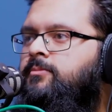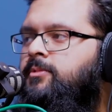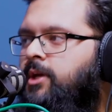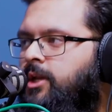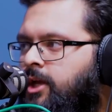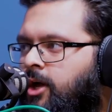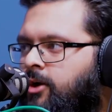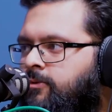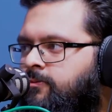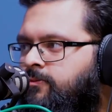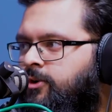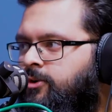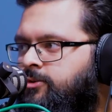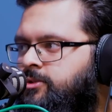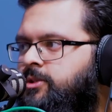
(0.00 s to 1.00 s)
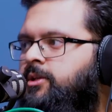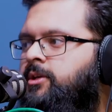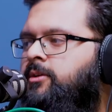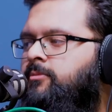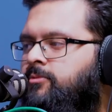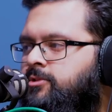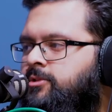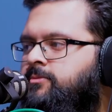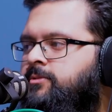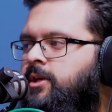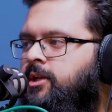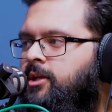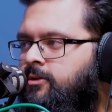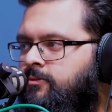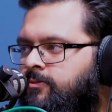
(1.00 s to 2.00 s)
getting out and voting and Muslims
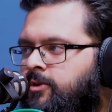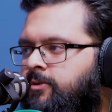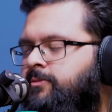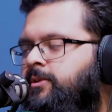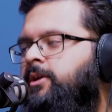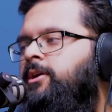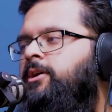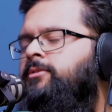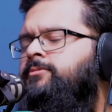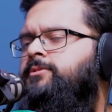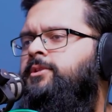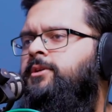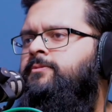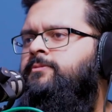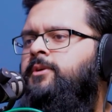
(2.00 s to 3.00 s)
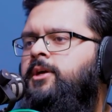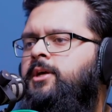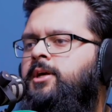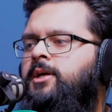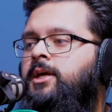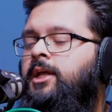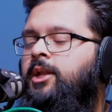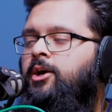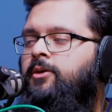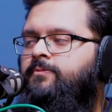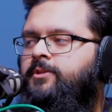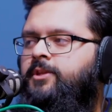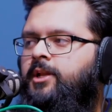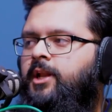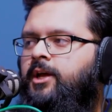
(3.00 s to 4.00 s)
getting involved and that kind of stuff. And
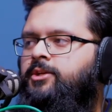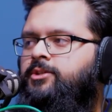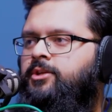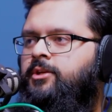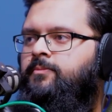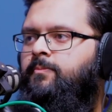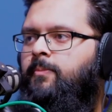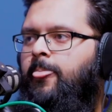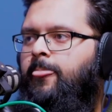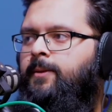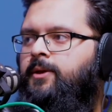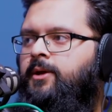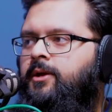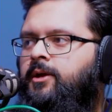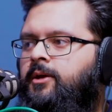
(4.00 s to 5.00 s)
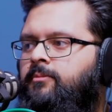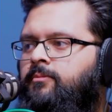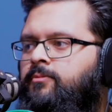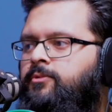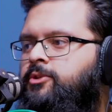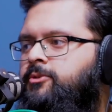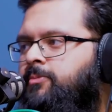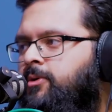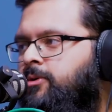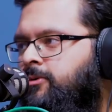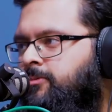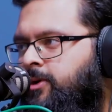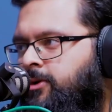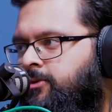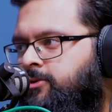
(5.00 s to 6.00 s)
after the election, we spoke
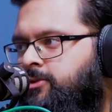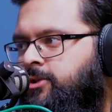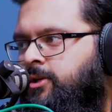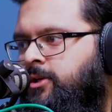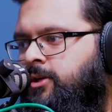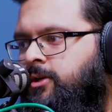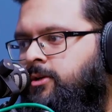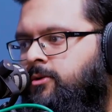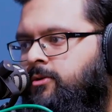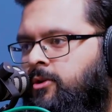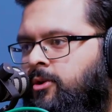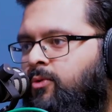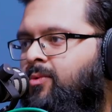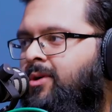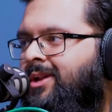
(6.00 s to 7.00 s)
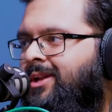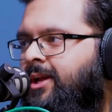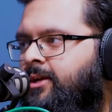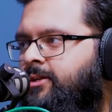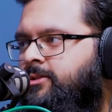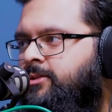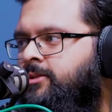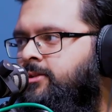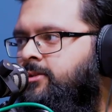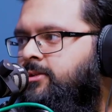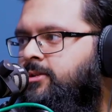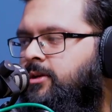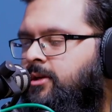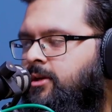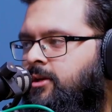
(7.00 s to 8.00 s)
about what next.
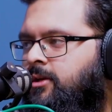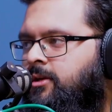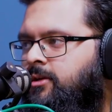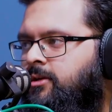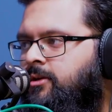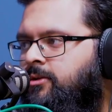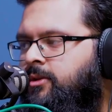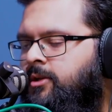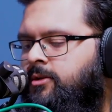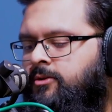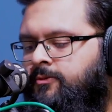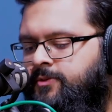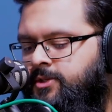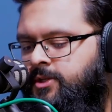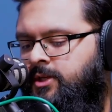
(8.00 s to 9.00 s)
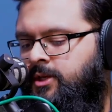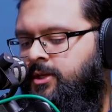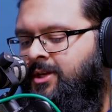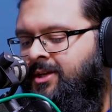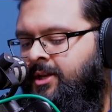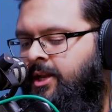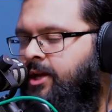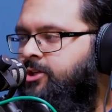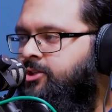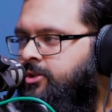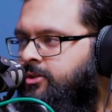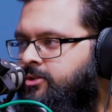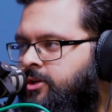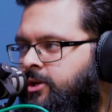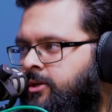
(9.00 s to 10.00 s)
Then obviously
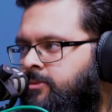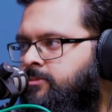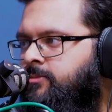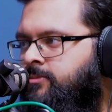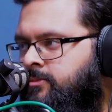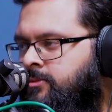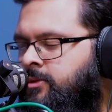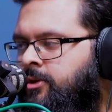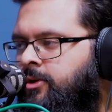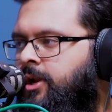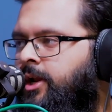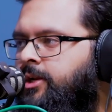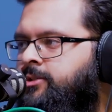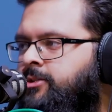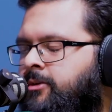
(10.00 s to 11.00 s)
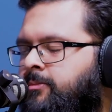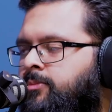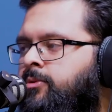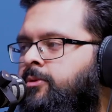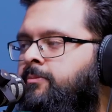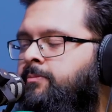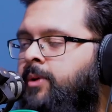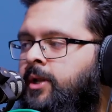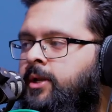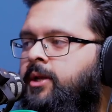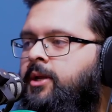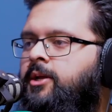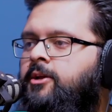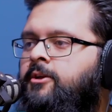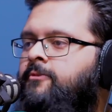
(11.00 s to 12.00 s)
election time. Elections are important, but
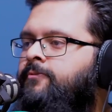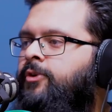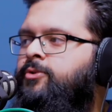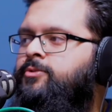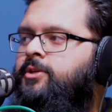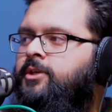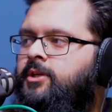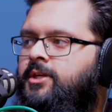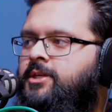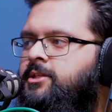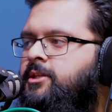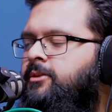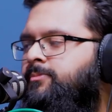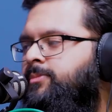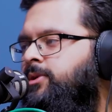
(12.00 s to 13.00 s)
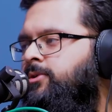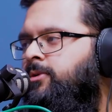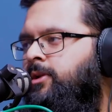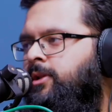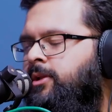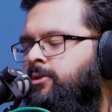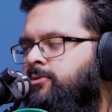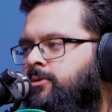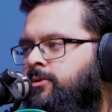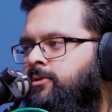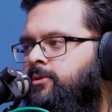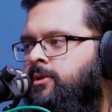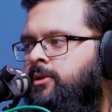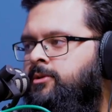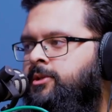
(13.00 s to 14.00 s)
voting isn't the be all and end all.
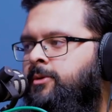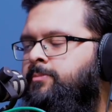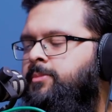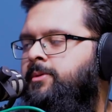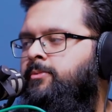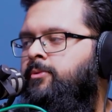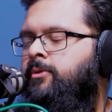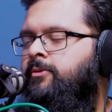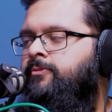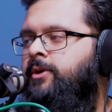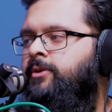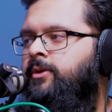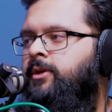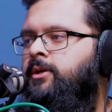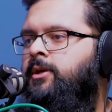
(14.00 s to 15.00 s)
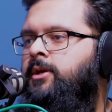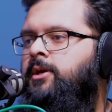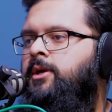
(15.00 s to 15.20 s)
Yeah. Some people are very